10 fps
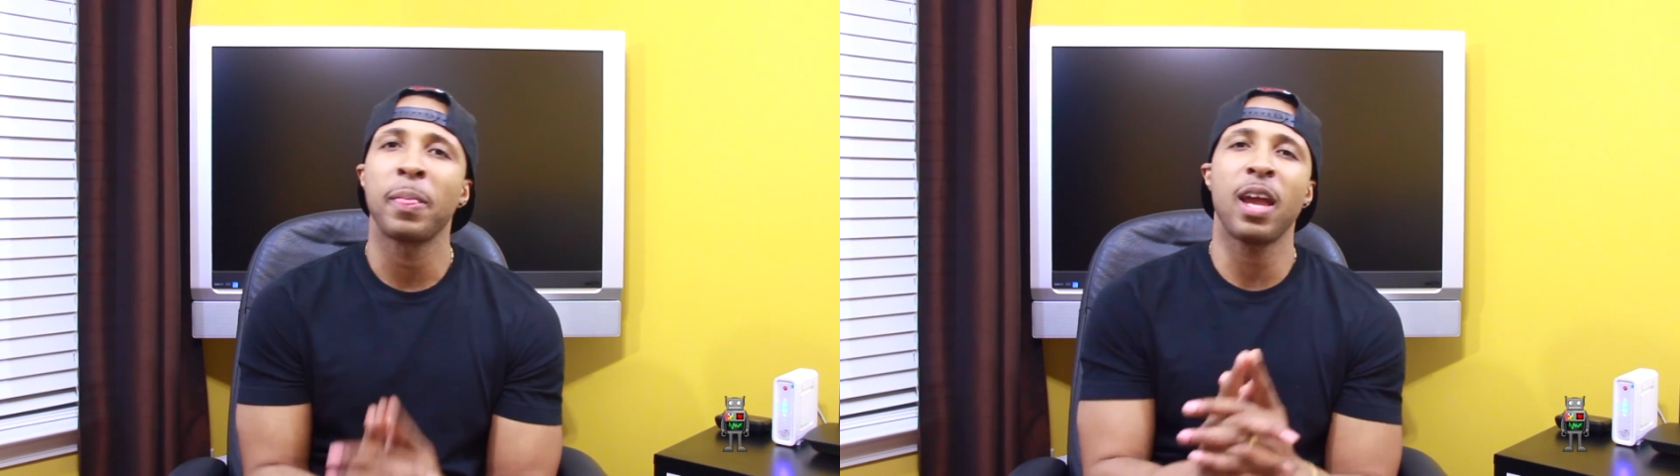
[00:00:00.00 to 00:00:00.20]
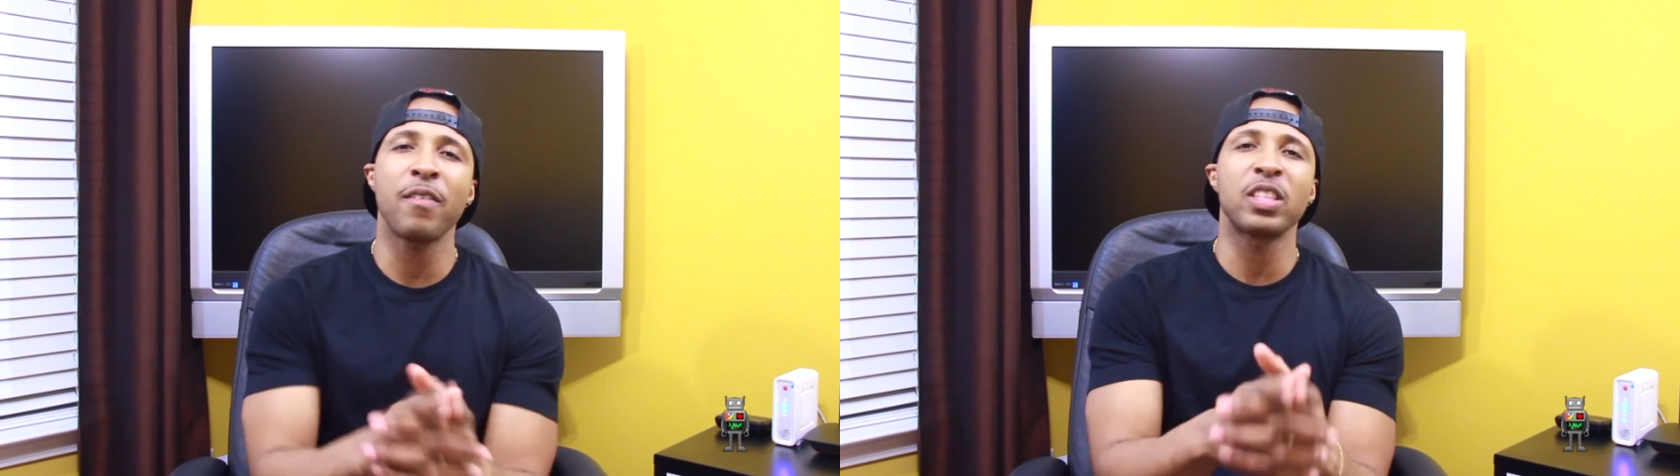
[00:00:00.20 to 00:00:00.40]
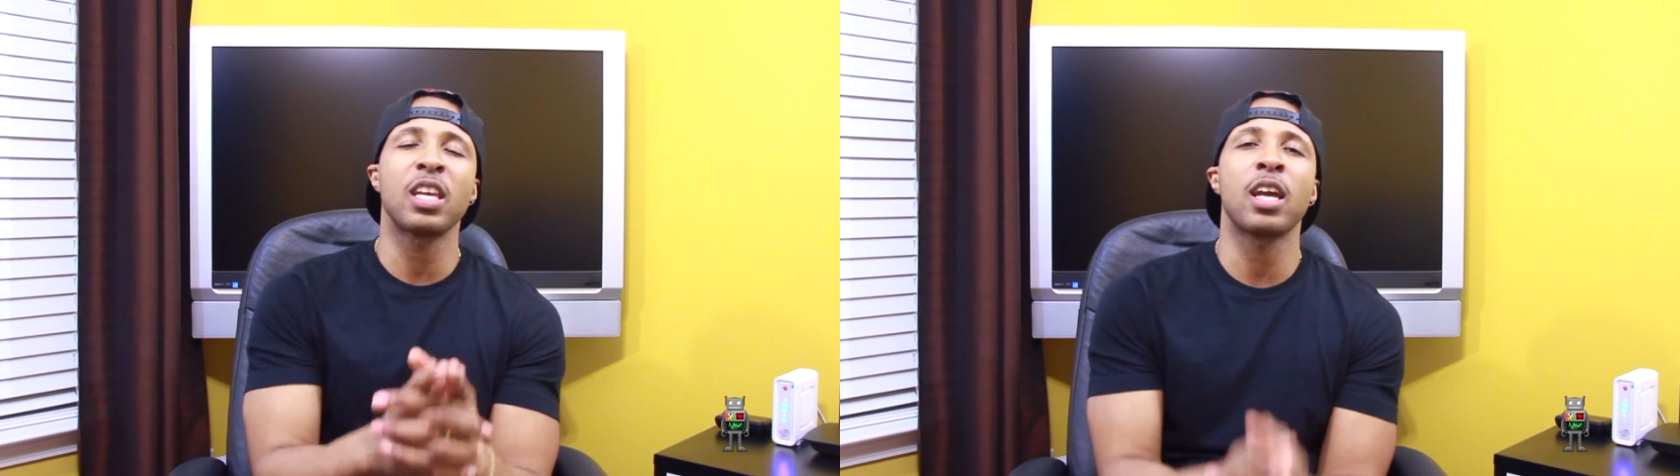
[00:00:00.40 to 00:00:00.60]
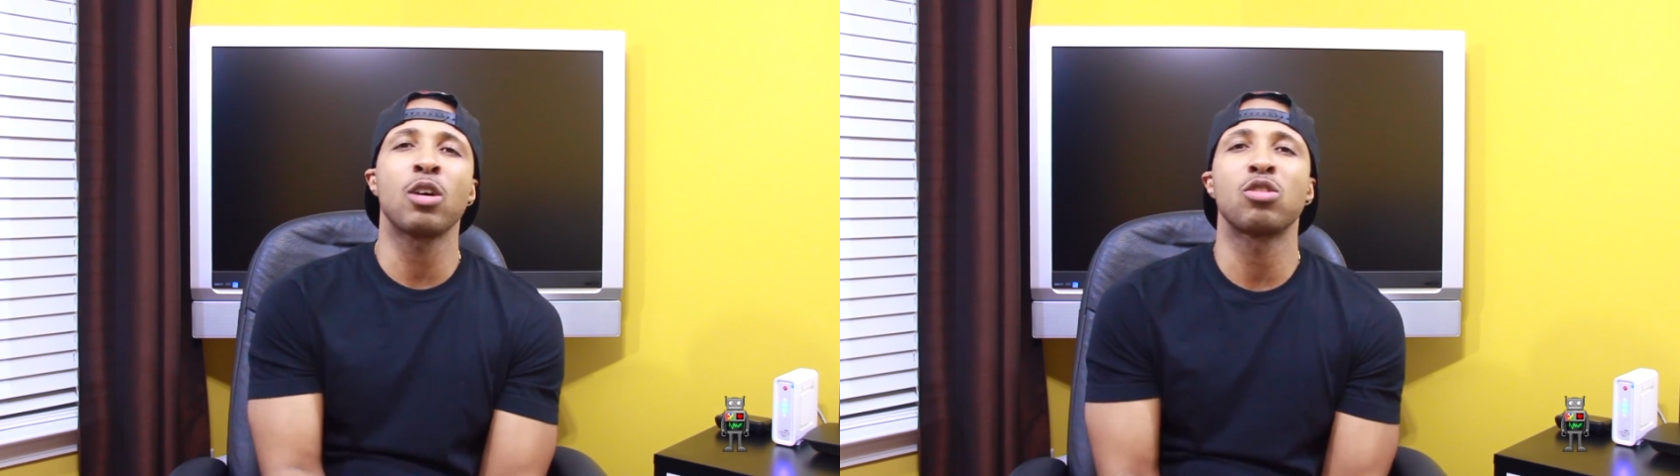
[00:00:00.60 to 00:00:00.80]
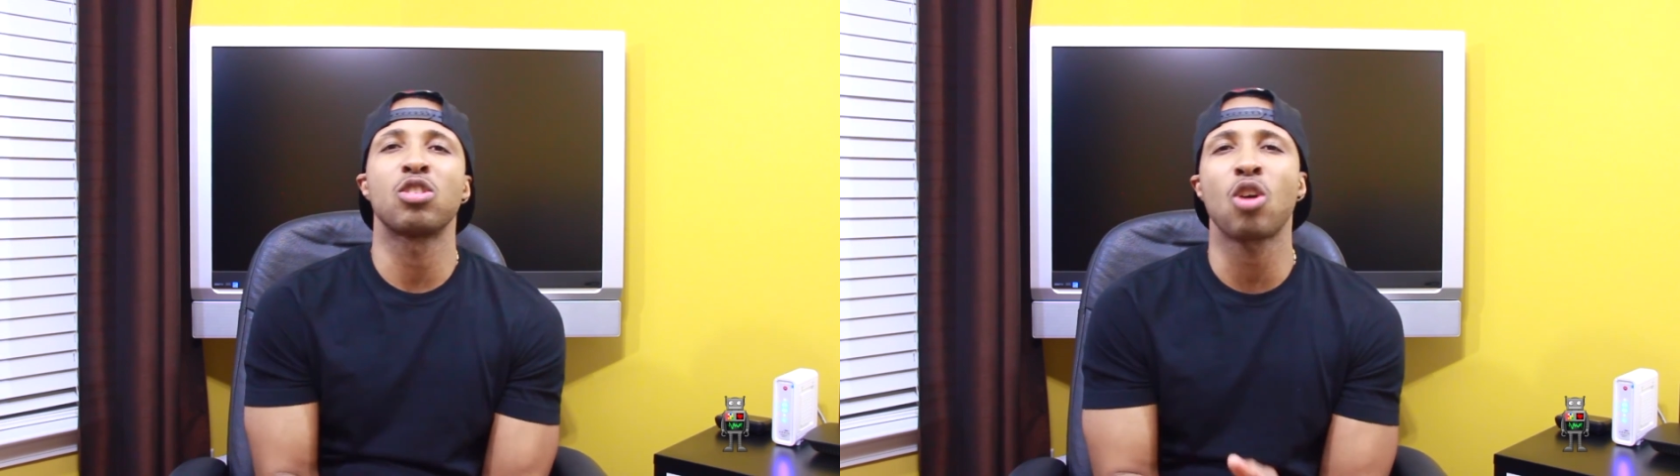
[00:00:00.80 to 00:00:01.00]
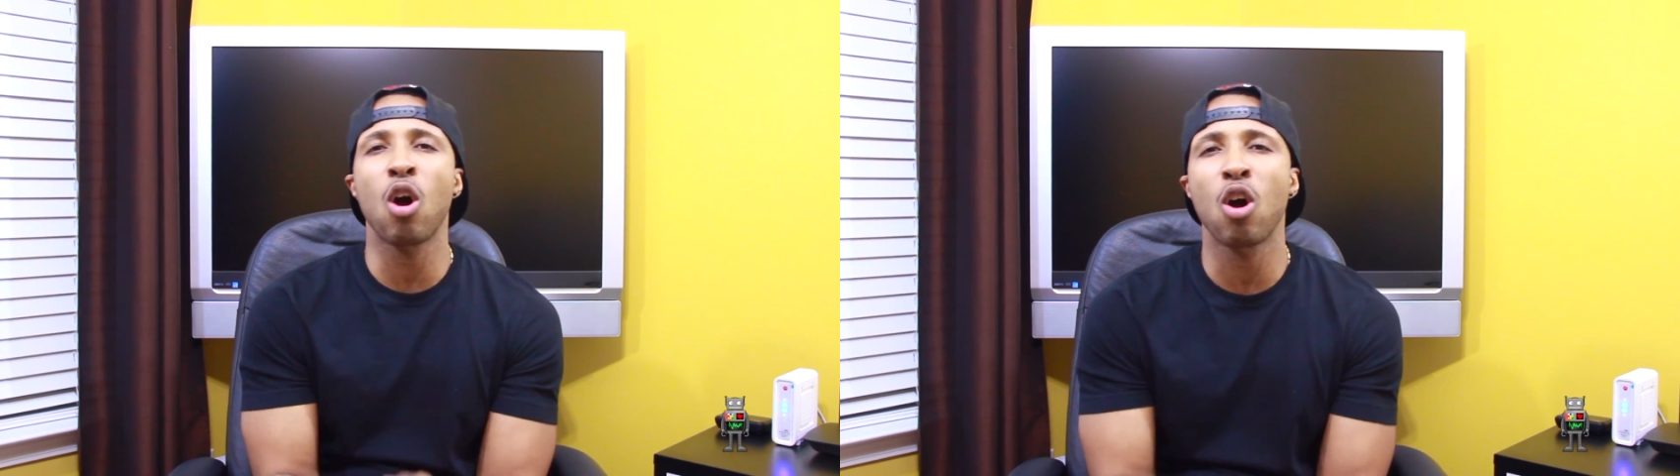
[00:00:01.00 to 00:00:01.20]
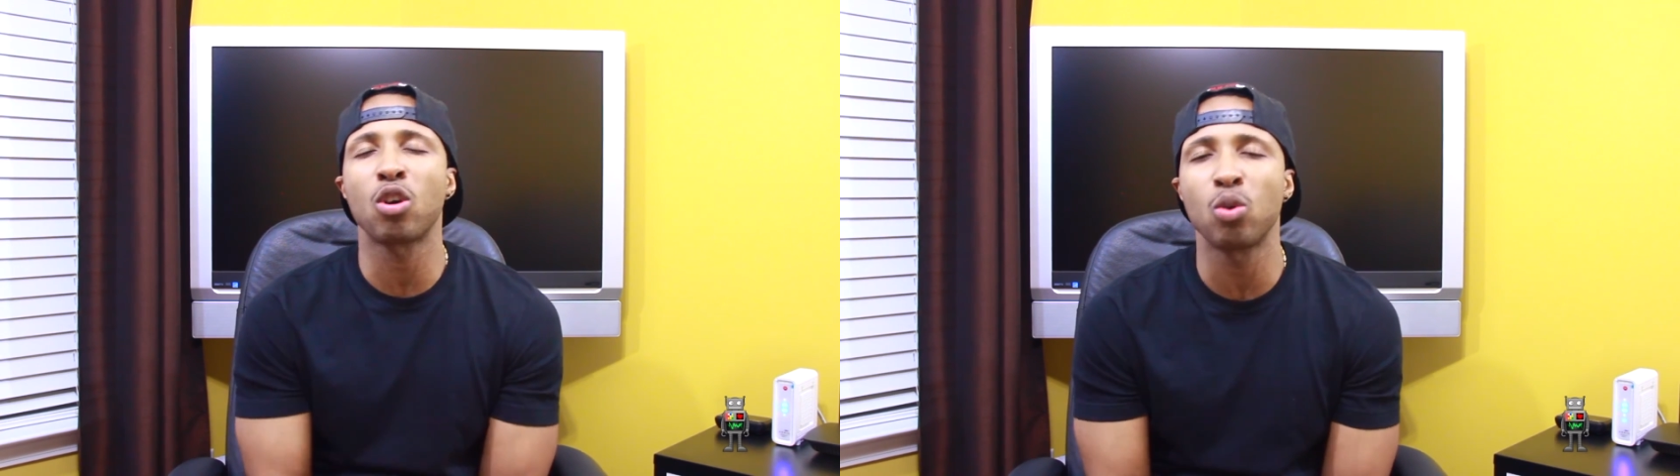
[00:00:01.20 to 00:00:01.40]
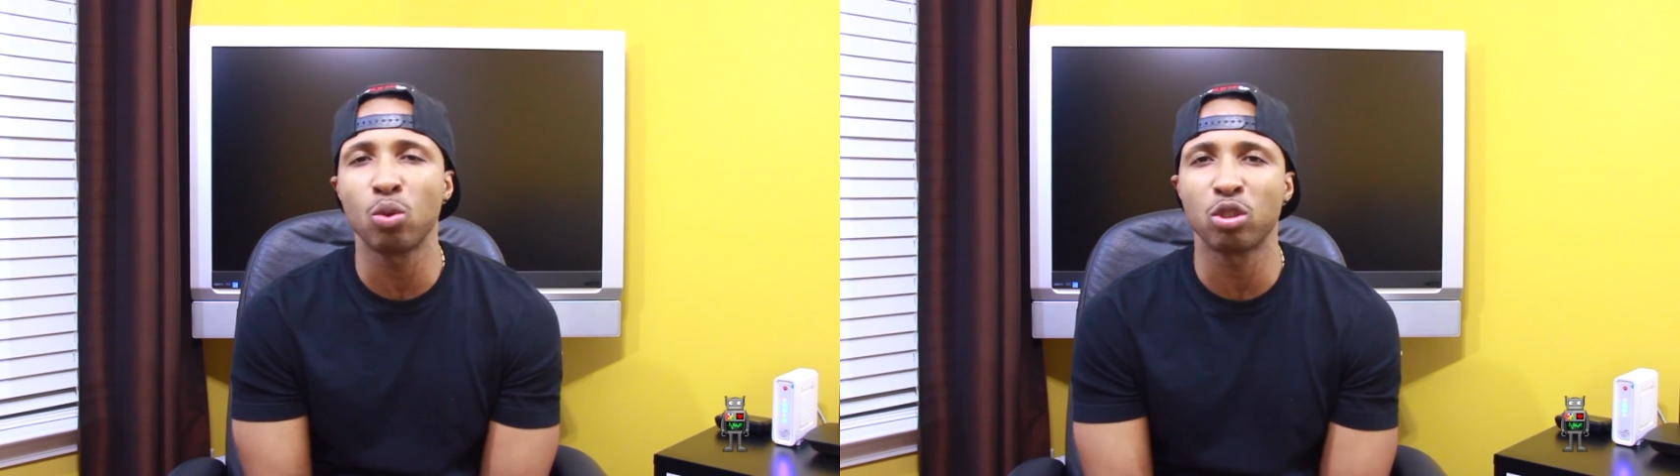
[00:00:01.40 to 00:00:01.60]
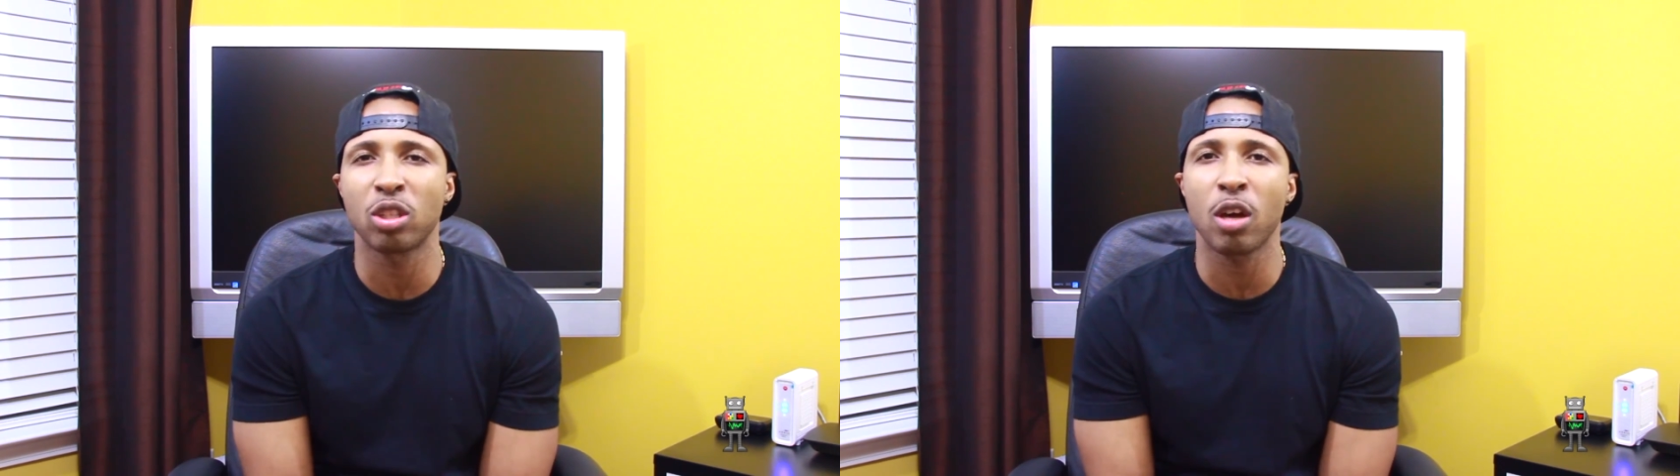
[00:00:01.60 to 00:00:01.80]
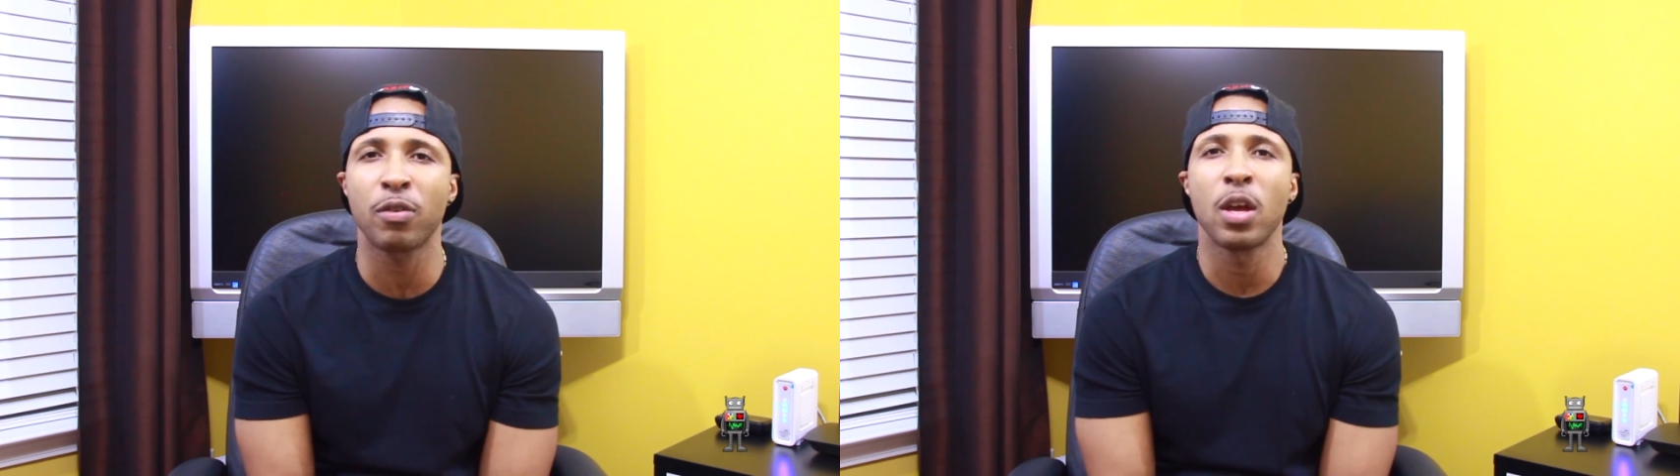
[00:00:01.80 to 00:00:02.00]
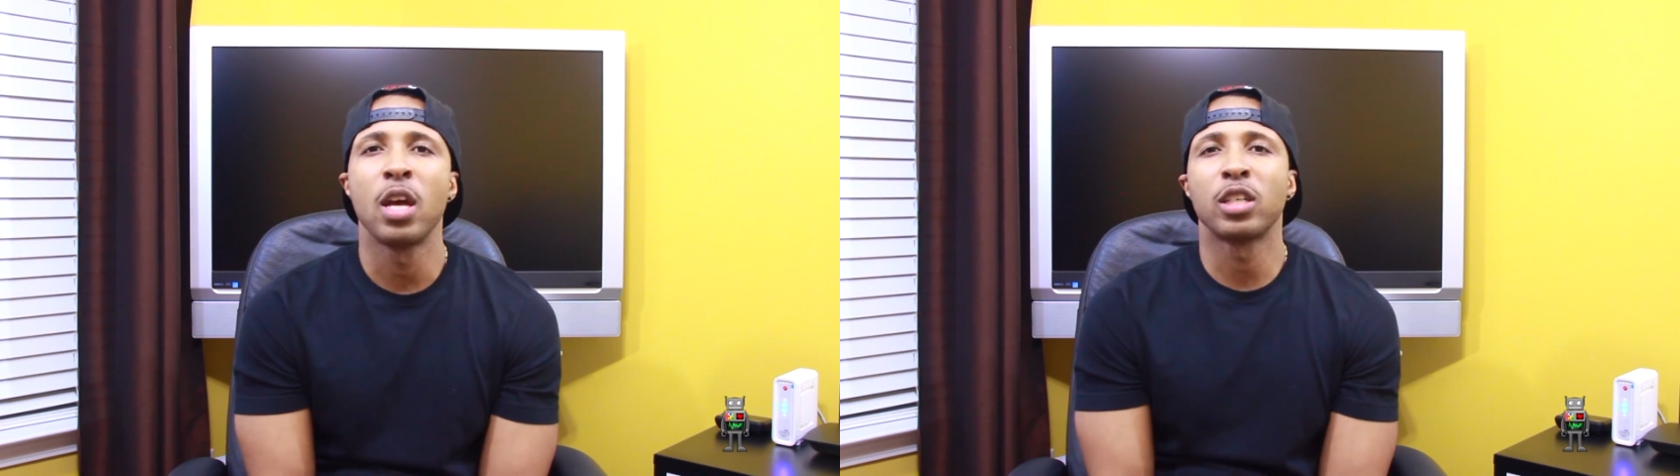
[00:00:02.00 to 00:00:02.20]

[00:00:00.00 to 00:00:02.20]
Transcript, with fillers: Everything else is AllKoolStuff.